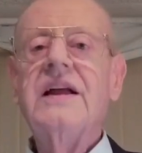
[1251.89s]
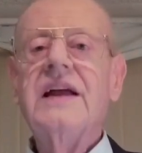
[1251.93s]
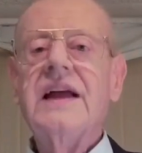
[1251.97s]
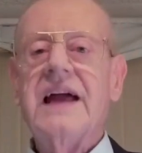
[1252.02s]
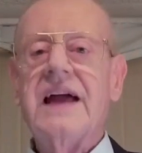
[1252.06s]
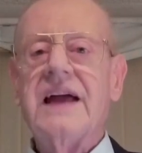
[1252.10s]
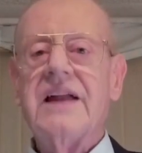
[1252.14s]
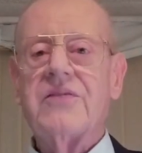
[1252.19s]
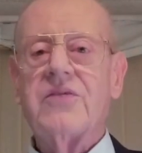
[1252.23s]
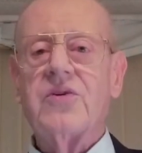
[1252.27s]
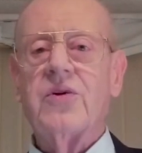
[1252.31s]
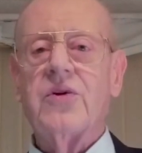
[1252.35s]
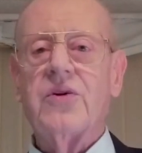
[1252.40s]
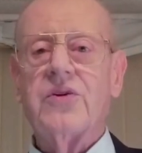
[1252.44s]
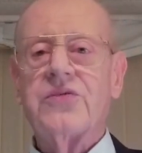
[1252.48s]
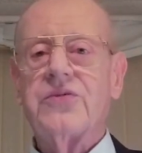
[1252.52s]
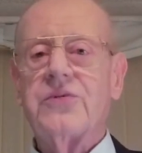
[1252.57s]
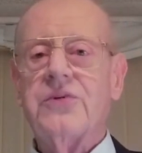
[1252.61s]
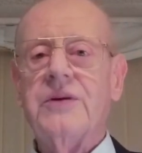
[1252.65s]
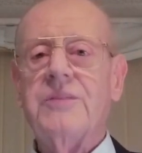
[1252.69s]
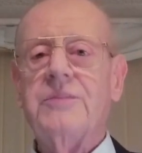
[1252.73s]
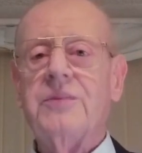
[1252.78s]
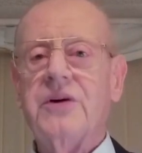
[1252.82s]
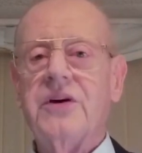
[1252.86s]
And of course,
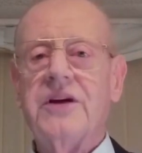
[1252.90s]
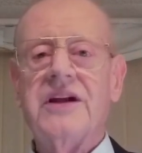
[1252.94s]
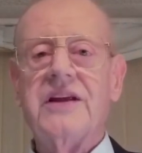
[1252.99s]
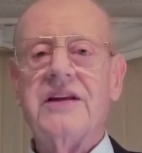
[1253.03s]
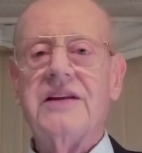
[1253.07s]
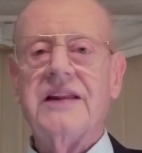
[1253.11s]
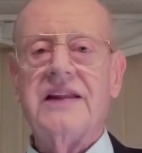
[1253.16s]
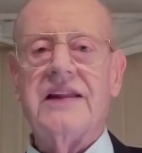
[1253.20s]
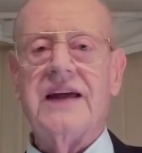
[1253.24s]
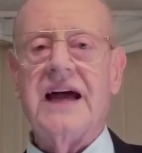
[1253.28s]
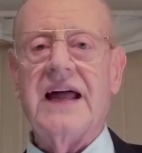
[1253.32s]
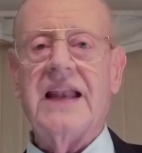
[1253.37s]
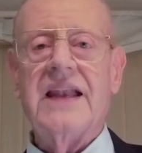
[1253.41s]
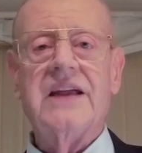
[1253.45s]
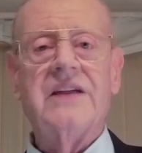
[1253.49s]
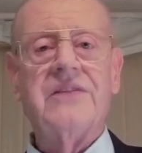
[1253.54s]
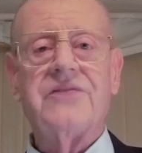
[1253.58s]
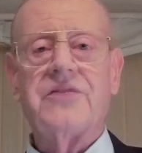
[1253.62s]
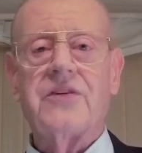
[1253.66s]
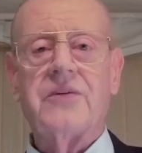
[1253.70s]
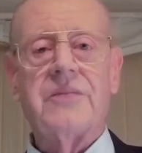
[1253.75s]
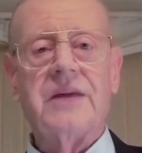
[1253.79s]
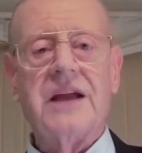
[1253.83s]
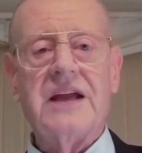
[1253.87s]
we put into that
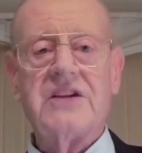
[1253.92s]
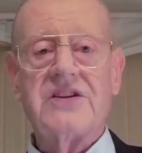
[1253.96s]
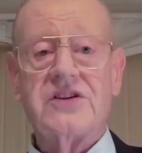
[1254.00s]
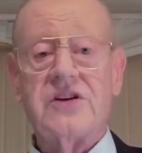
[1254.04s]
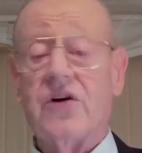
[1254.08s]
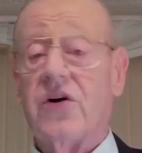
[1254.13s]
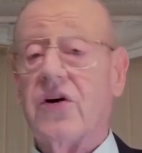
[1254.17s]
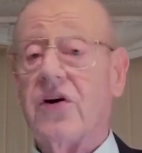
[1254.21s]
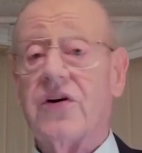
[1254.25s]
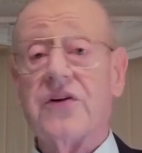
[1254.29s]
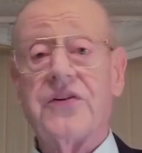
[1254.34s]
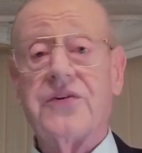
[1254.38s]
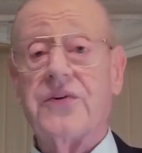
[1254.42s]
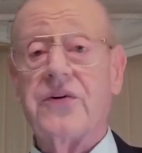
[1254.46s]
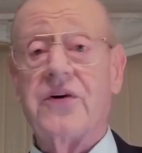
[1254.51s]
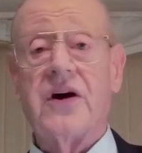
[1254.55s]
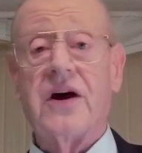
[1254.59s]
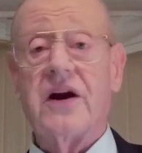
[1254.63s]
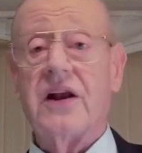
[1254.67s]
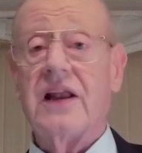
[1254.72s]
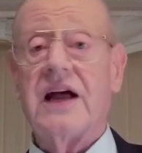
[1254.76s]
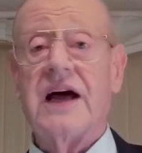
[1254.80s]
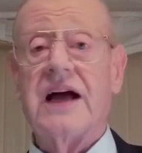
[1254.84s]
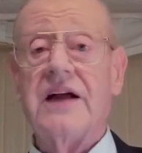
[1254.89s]
information all through
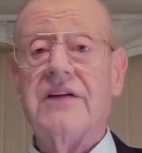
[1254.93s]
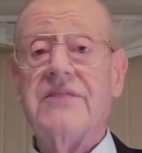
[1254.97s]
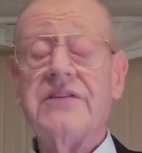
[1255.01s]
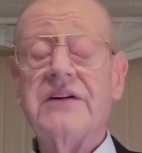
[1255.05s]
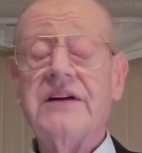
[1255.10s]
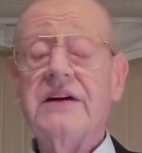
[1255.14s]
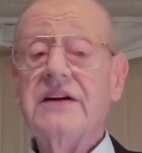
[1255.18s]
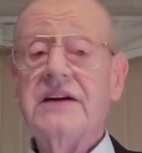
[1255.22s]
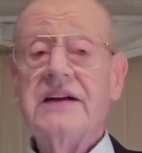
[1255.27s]
our life.